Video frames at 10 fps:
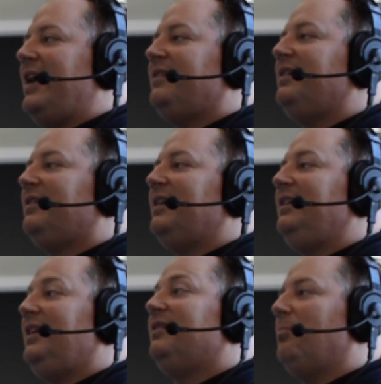I think they
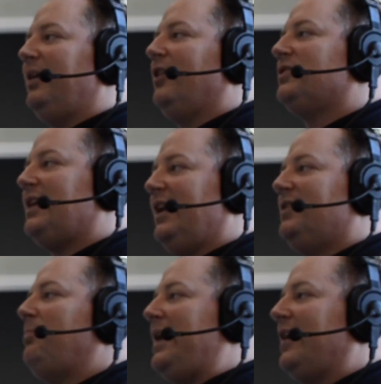need the Bears
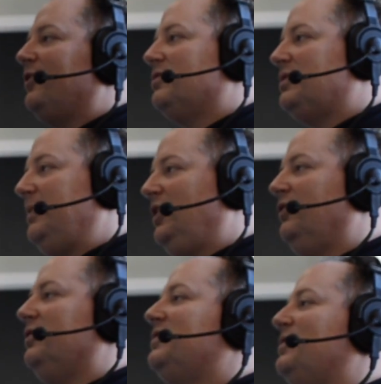and the Packers to be good